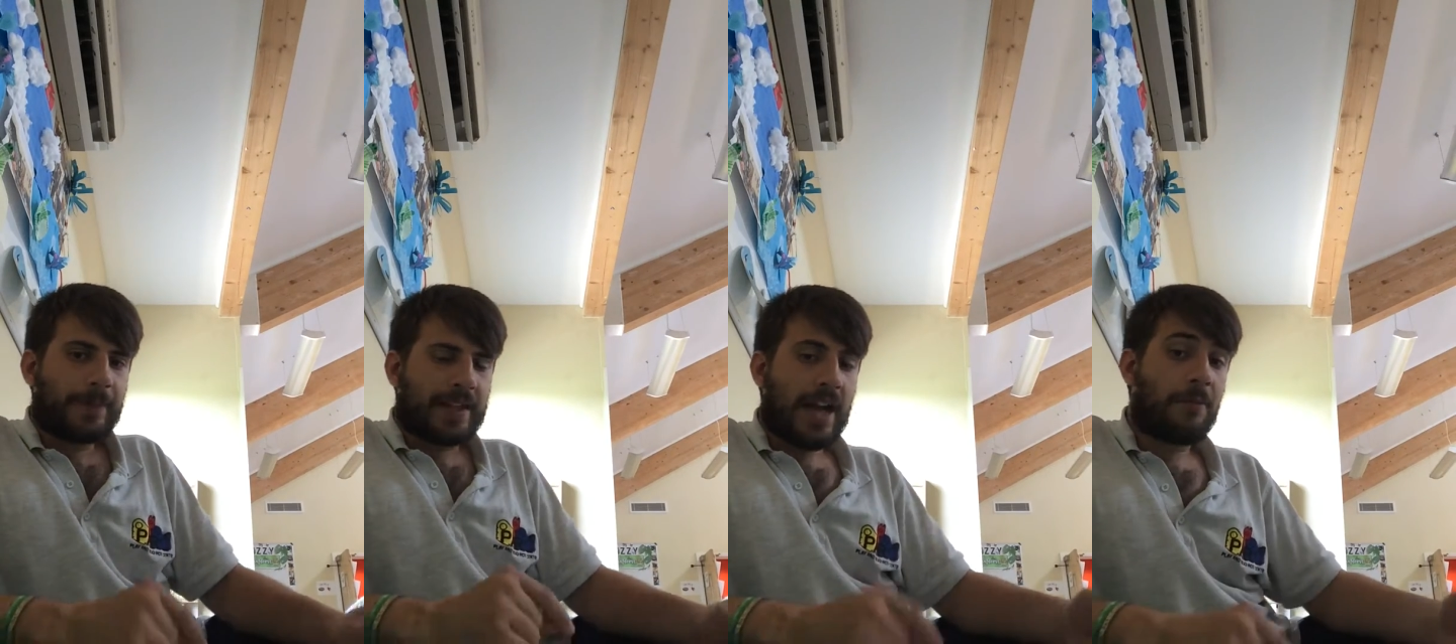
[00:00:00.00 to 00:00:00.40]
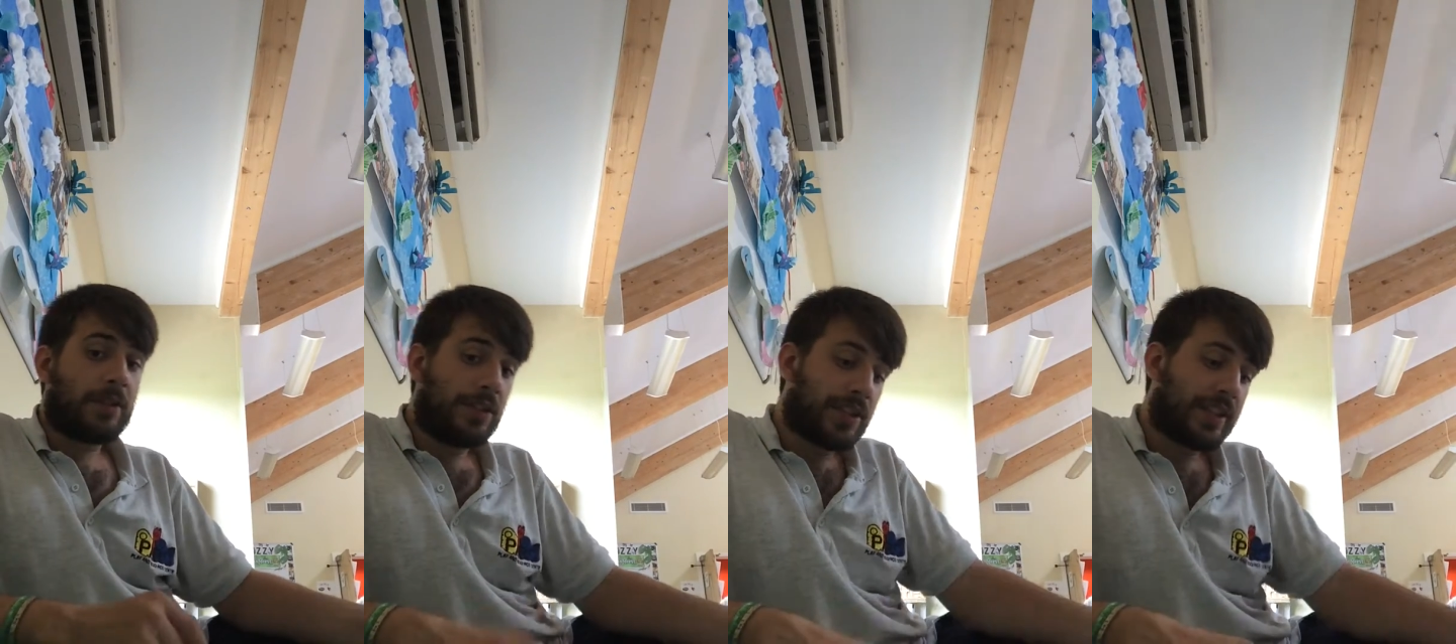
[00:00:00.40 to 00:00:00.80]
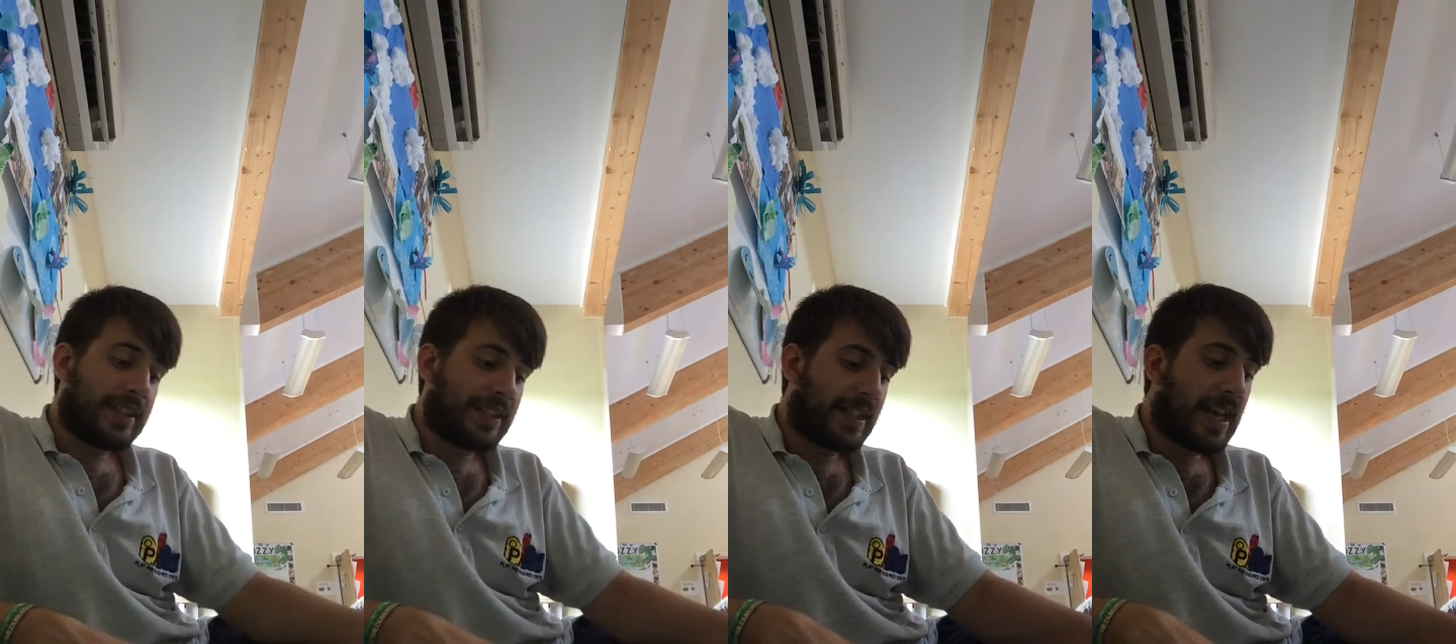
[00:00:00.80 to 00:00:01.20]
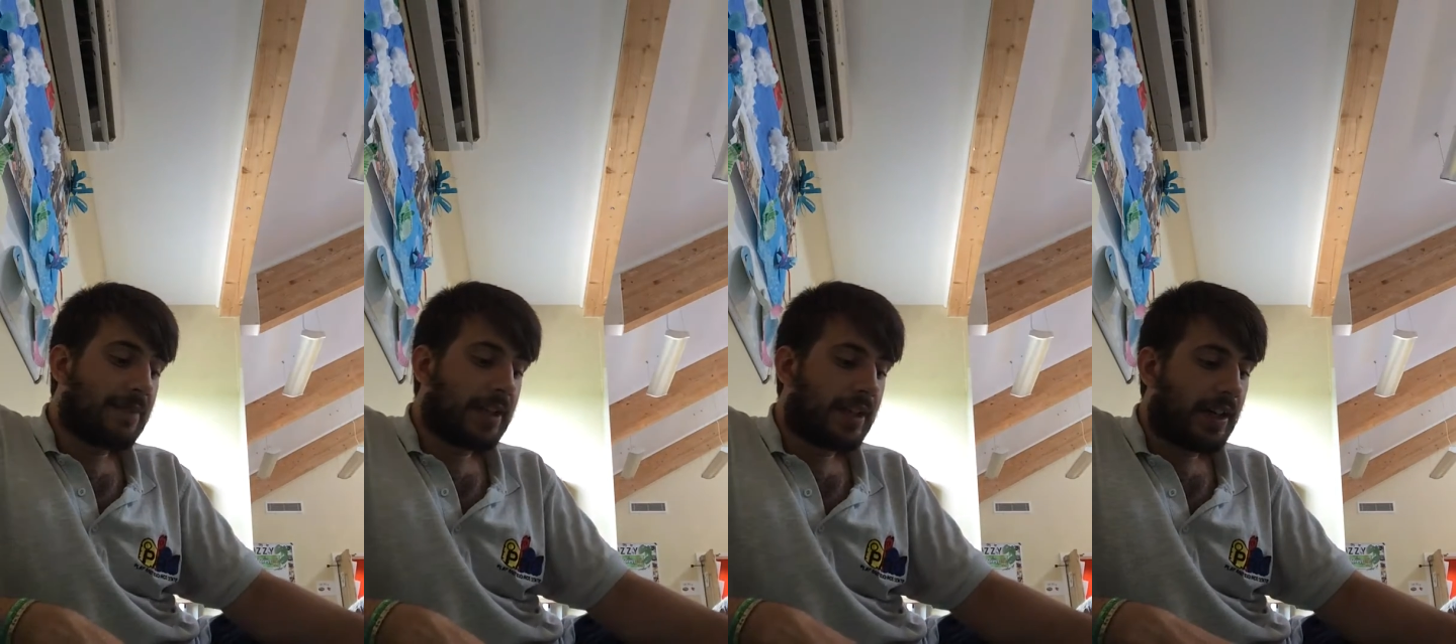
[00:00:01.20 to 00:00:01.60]
Now if we look at this
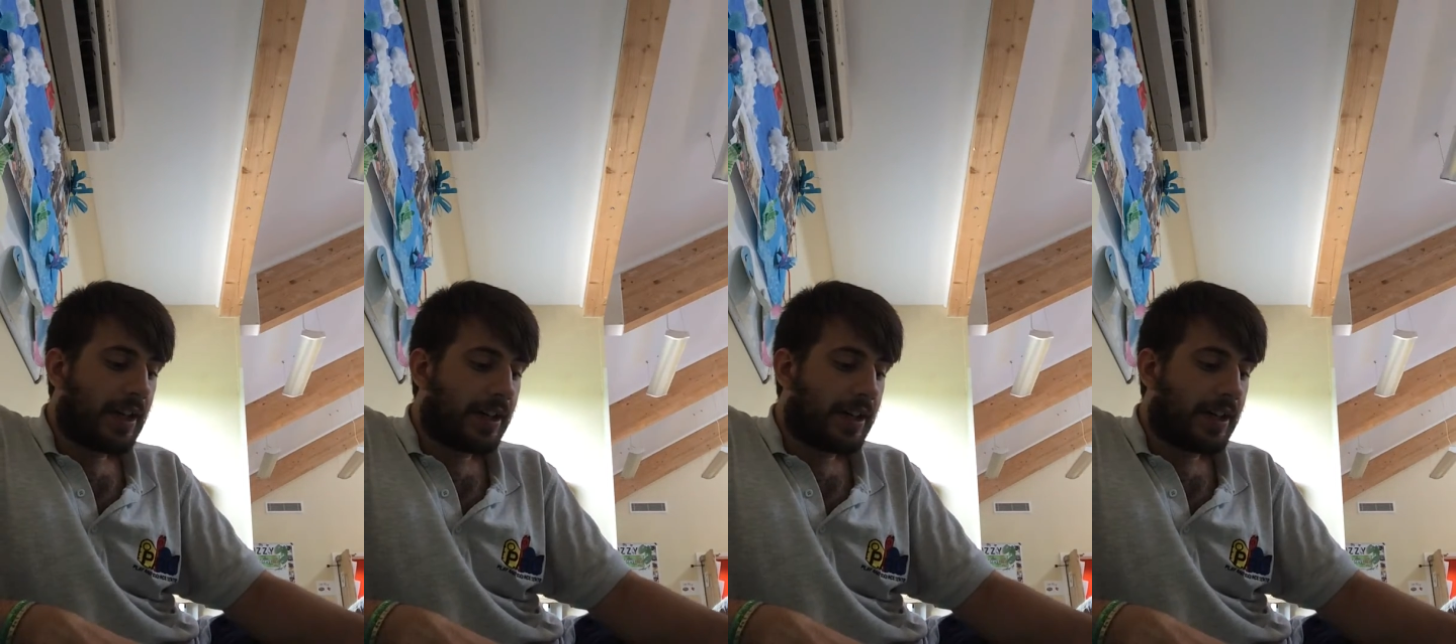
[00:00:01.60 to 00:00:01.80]
together,